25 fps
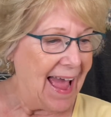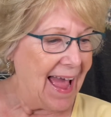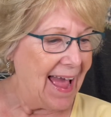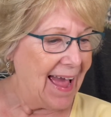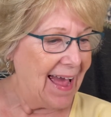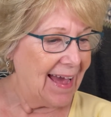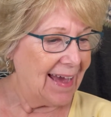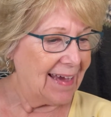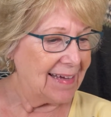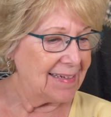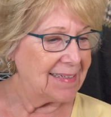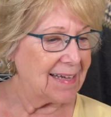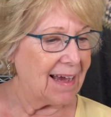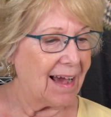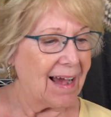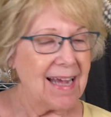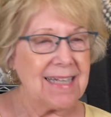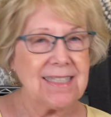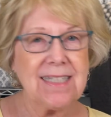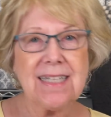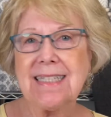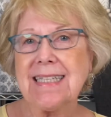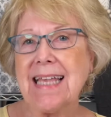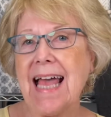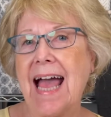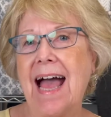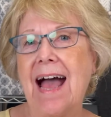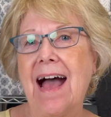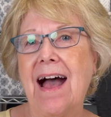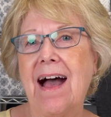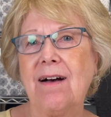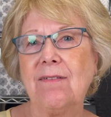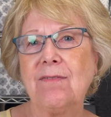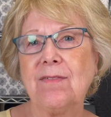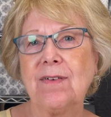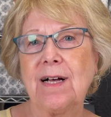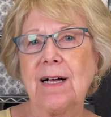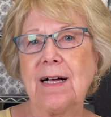And I just
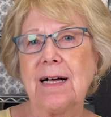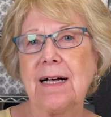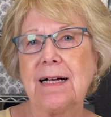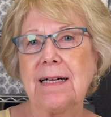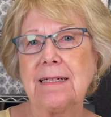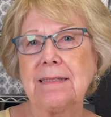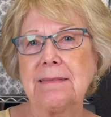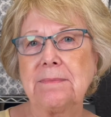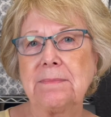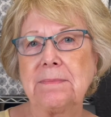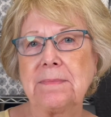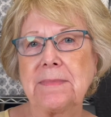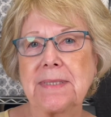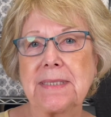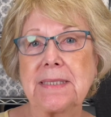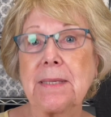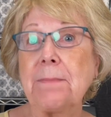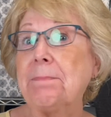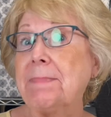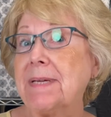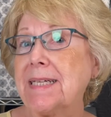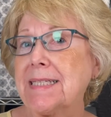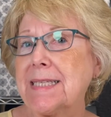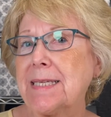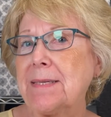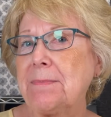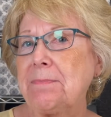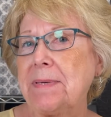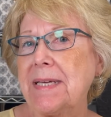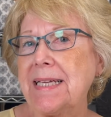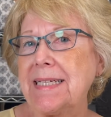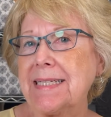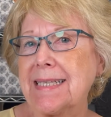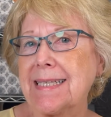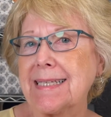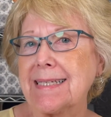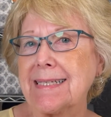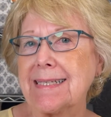have some bits and
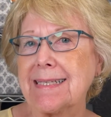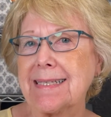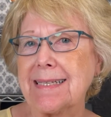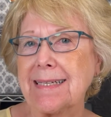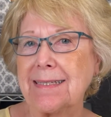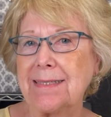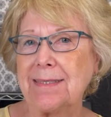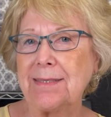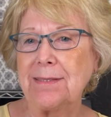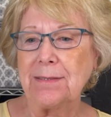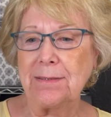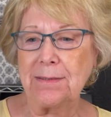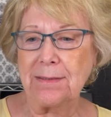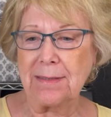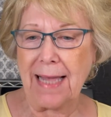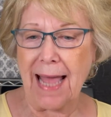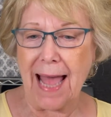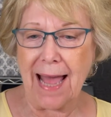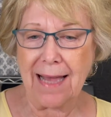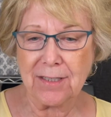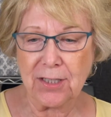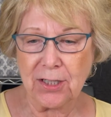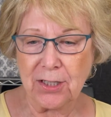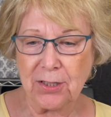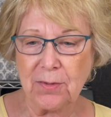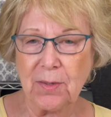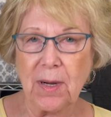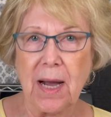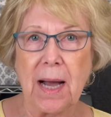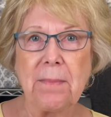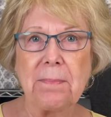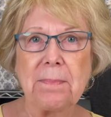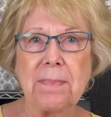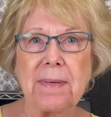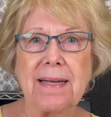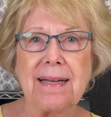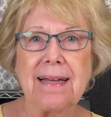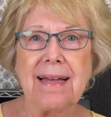pieces to catch you
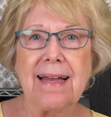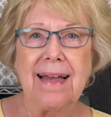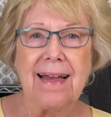up,